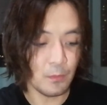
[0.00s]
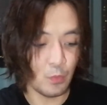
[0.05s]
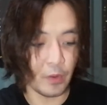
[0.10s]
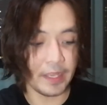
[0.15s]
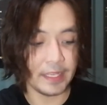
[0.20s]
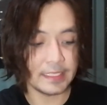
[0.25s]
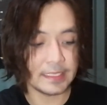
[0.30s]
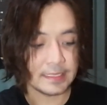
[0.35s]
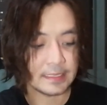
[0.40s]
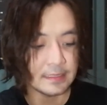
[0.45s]

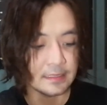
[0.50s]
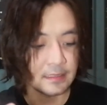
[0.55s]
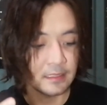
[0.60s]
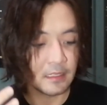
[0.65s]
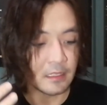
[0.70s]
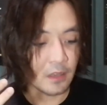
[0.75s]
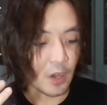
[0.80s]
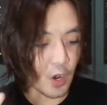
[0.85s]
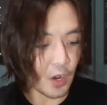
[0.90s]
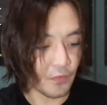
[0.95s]
ways
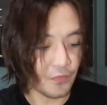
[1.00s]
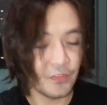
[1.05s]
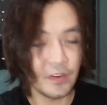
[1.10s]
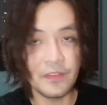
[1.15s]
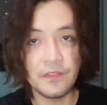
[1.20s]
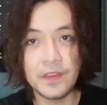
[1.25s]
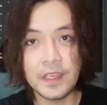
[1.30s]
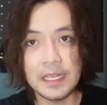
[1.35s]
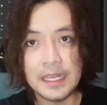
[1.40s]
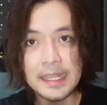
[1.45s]
of
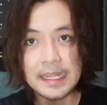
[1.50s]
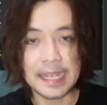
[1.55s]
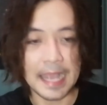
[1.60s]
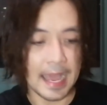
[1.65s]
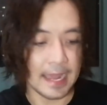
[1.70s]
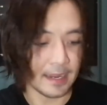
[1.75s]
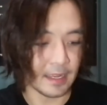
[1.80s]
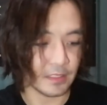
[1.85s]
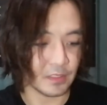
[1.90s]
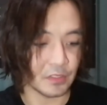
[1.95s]
revealing
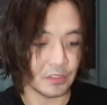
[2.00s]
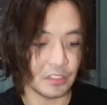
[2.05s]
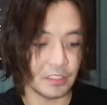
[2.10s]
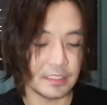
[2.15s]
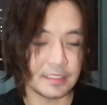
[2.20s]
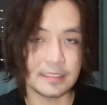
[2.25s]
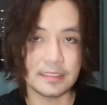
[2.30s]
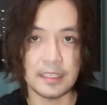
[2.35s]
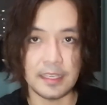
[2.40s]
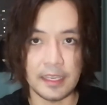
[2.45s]

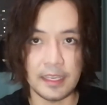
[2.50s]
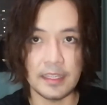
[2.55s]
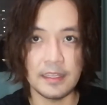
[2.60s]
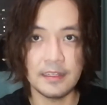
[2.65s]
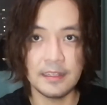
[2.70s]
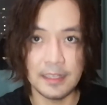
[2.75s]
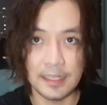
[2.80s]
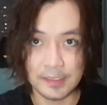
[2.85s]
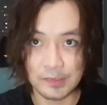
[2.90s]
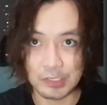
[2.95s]
characters
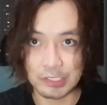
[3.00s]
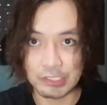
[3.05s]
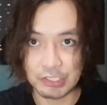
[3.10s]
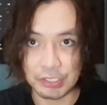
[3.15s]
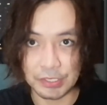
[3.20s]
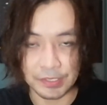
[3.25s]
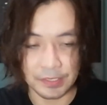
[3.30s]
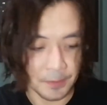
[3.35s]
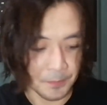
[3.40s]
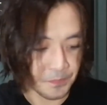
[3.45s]
in
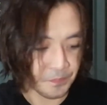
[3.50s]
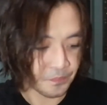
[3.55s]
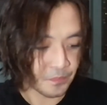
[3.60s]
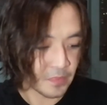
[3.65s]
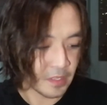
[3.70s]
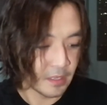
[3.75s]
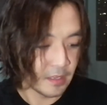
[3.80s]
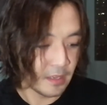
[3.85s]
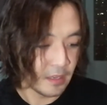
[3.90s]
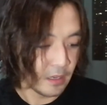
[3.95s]
literature.
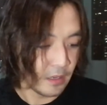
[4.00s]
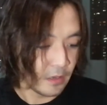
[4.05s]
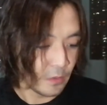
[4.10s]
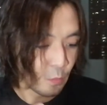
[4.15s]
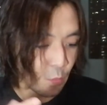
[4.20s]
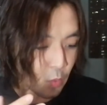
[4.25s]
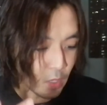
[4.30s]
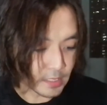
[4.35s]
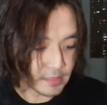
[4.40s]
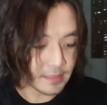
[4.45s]

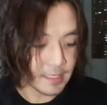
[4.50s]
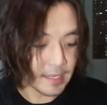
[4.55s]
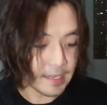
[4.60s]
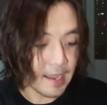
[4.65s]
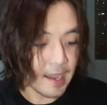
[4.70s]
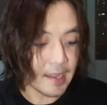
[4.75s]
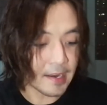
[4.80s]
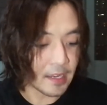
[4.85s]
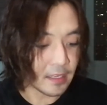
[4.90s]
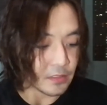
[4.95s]
What the
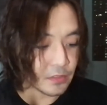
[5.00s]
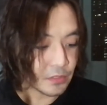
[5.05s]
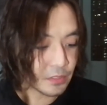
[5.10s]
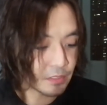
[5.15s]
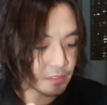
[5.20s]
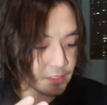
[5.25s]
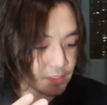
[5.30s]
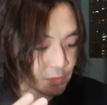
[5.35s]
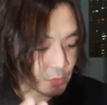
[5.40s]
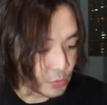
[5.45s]

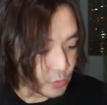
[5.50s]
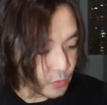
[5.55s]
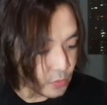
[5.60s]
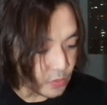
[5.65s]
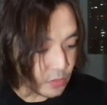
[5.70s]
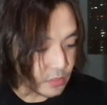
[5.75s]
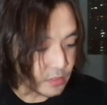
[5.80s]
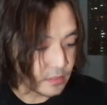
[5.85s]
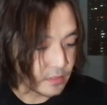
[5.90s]
characters do,